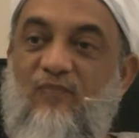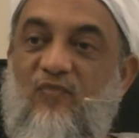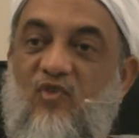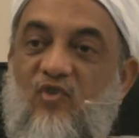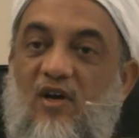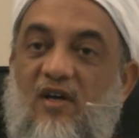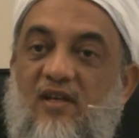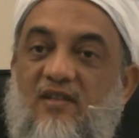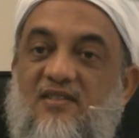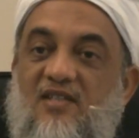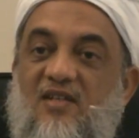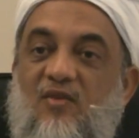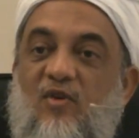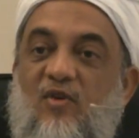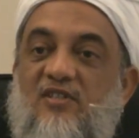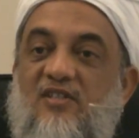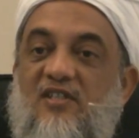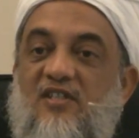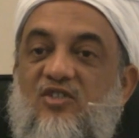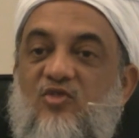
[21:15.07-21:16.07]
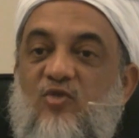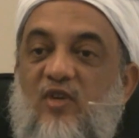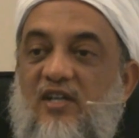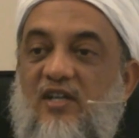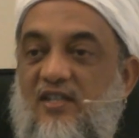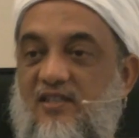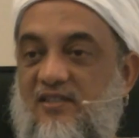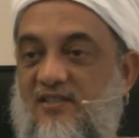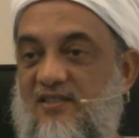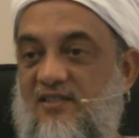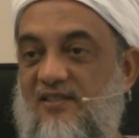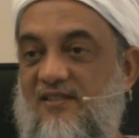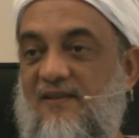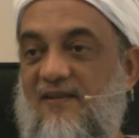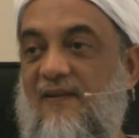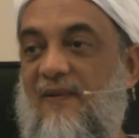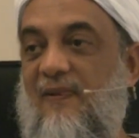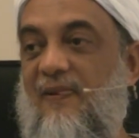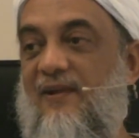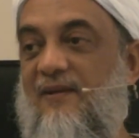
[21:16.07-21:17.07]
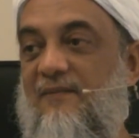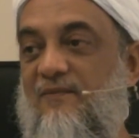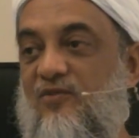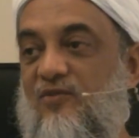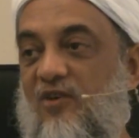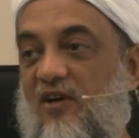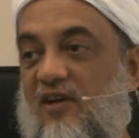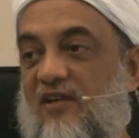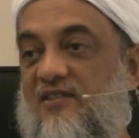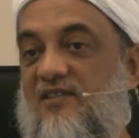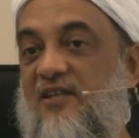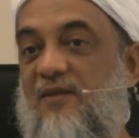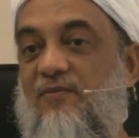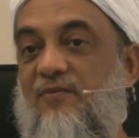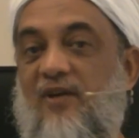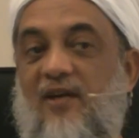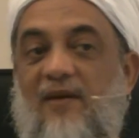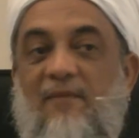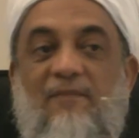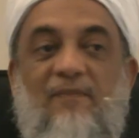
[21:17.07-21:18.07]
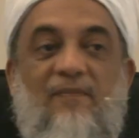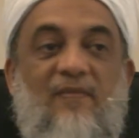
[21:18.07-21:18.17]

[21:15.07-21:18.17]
So Aurangzeb was in his 20s. So Aurangzeb came